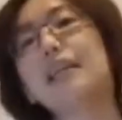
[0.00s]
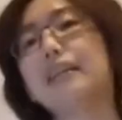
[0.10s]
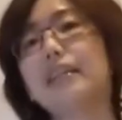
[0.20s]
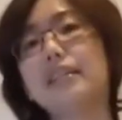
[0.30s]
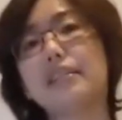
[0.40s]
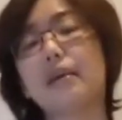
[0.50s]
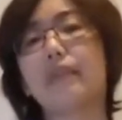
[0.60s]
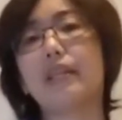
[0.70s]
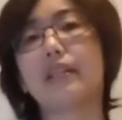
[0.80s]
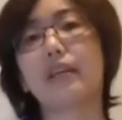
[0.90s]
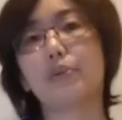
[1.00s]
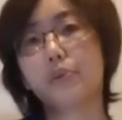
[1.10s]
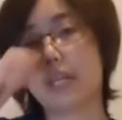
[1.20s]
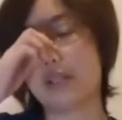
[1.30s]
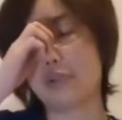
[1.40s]
that this is something that
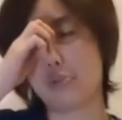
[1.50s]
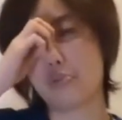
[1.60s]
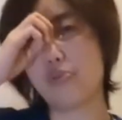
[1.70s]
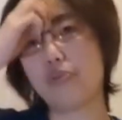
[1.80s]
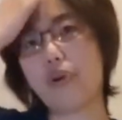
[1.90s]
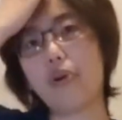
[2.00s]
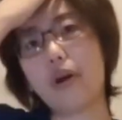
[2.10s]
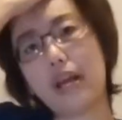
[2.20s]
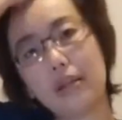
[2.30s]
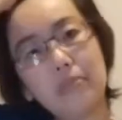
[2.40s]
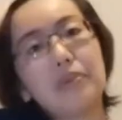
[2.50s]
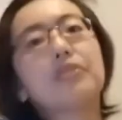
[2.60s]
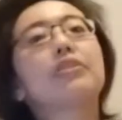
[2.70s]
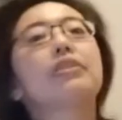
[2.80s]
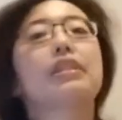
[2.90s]
you can do for all
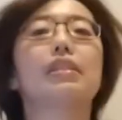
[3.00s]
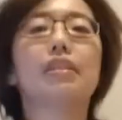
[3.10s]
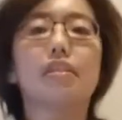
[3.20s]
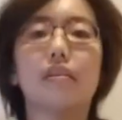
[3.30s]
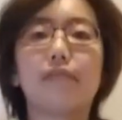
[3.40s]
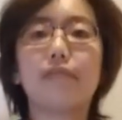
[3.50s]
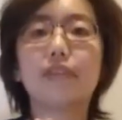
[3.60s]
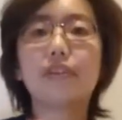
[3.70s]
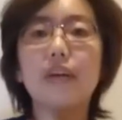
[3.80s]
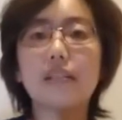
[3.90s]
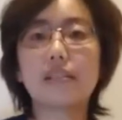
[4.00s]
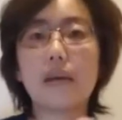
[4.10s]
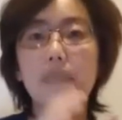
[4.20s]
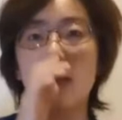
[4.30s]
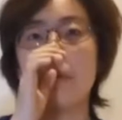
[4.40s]
animals. This is a physical
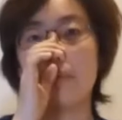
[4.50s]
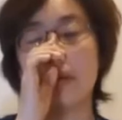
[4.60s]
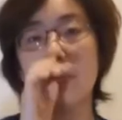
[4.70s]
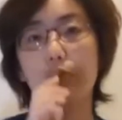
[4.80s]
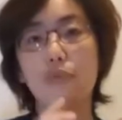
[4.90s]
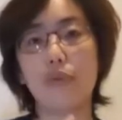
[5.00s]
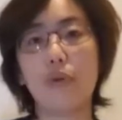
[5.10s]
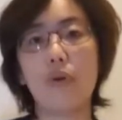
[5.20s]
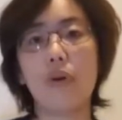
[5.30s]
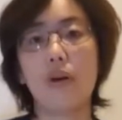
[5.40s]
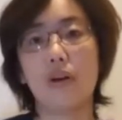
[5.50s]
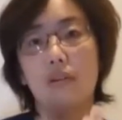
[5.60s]
exam that you can do for